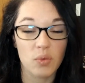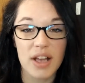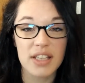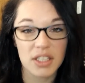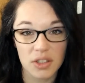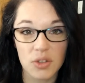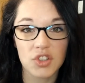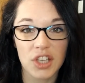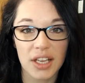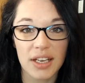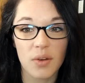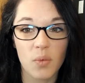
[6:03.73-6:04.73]

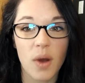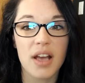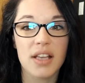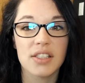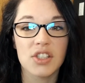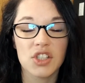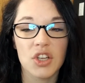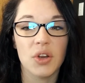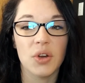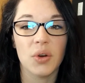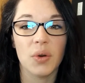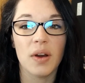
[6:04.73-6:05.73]
resolution, was
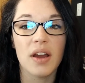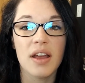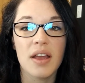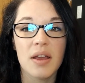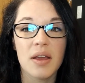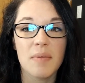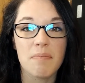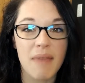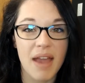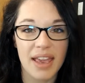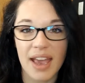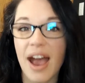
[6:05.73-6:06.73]
to
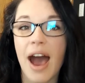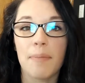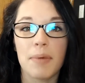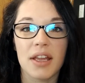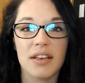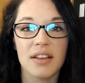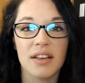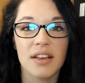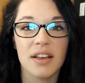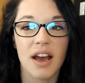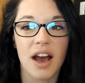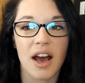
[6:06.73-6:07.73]
make it happen.
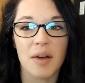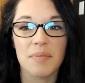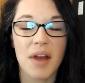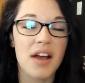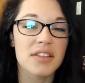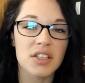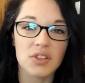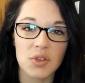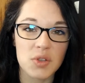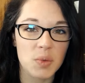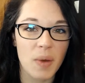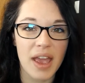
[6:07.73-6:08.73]
Not to
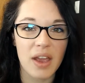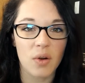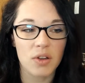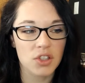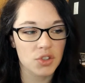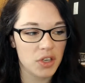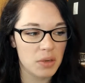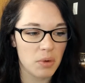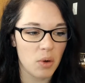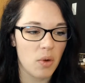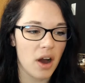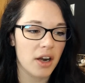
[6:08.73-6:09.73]
lose weight or to drink
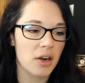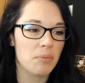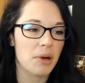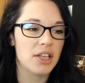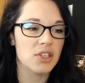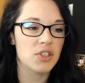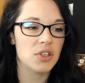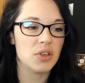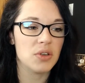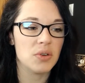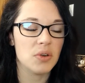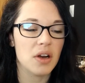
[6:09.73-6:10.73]
more water, but
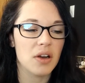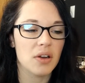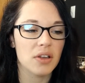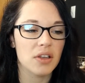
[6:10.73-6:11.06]
to